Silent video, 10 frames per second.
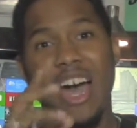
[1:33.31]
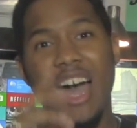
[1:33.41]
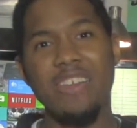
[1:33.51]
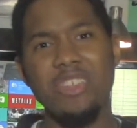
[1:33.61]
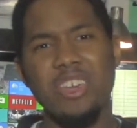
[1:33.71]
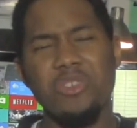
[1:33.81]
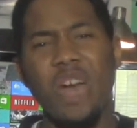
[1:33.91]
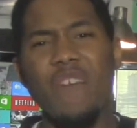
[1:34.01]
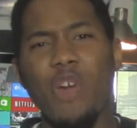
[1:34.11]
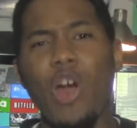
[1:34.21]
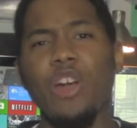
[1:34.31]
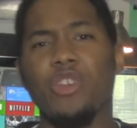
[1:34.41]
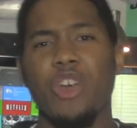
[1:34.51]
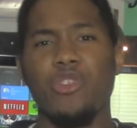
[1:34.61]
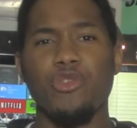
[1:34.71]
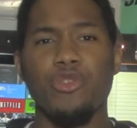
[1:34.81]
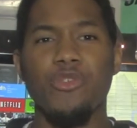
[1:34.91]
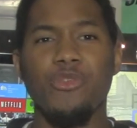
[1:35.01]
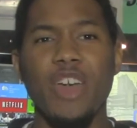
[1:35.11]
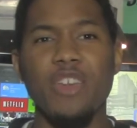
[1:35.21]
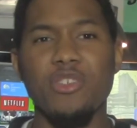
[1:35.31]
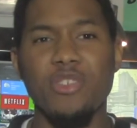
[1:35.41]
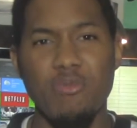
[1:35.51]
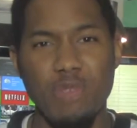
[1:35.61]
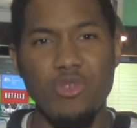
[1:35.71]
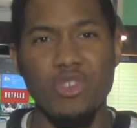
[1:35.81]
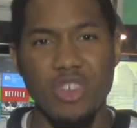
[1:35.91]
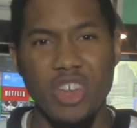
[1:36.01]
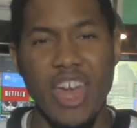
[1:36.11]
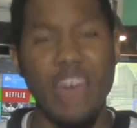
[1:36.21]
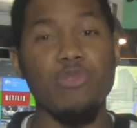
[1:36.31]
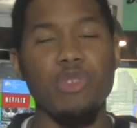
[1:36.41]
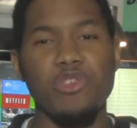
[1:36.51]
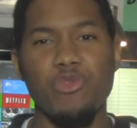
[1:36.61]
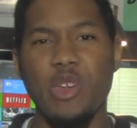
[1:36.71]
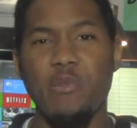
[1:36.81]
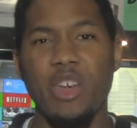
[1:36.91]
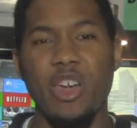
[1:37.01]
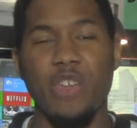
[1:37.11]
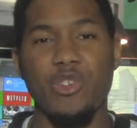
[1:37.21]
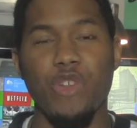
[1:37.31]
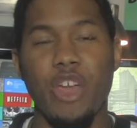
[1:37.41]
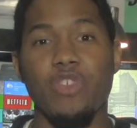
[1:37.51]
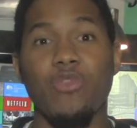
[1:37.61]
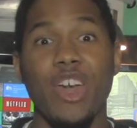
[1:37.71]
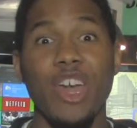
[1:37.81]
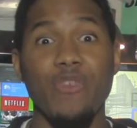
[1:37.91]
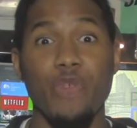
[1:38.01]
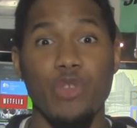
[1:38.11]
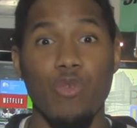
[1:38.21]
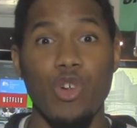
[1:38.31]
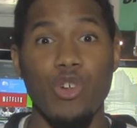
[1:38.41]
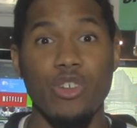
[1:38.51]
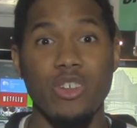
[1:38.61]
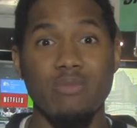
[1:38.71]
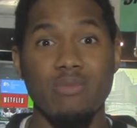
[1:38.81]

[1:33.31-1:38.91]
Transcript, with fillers: I think it's time for architecture to face the music as we scream the internet's favorite word.